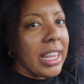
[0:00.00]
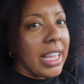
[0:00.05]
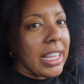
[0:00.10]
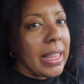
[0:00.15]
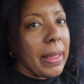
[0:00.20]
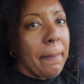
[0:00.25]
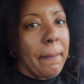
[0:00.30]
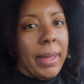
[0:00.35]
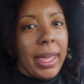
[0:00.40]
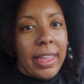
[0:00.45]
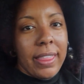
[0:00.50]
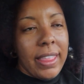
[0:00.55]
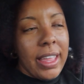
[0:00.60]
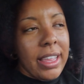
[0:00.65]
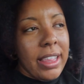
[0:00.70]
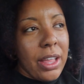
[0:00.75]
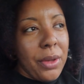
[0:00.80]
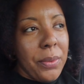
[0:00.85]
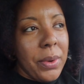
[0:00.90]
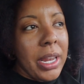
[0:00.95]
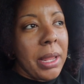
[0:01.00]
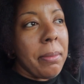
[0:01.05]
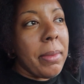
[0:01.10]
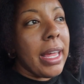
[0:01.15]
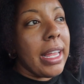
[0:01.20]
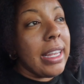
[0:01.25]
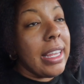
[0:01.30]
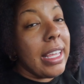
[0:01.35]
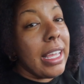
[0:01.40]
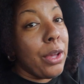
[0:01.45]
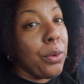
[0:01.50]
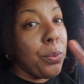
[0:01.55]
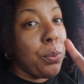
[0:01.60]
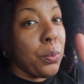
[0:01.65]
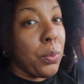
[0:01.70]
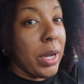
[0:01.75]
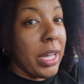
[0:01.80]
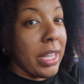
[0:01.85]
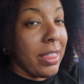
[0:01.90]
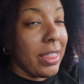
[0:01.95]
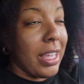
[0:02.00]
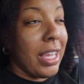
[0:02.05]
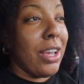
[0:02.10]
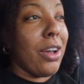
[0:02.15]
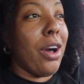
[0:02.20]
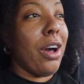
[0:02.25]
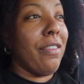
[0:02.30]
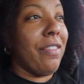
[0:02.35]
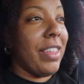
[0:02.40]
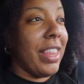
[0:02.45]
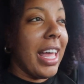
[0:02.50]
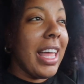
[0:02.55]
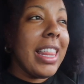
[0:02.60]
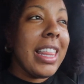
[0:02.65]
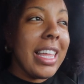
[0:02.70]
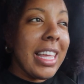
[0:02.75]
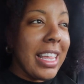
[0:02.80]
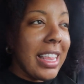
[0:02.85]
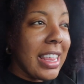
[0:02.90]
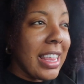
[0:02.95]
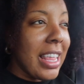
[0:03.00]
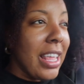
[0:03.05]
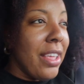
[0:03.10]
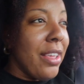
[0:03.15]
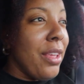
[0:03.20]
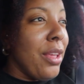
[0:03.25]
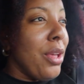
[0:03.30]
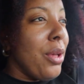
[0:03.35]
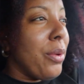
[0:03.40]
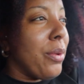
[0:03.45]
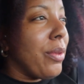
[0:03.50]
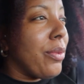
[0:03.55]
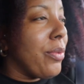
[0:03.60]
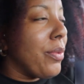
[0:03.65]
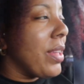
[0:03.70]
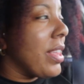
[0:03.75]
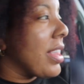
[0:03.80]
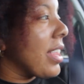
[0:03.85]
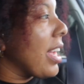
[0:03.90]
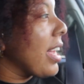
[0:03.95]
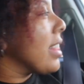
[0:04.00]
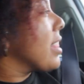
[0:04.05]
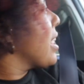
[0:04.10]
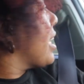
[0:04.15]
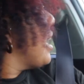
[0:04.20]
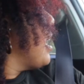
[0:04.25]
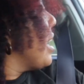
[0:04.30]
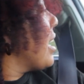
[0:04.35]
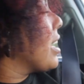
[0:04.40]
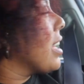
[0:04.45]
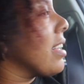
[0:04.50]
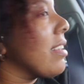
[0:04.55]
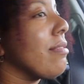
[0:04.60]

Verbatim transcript: get like the main things I wanted, but I did get one thing off of that list, which was like that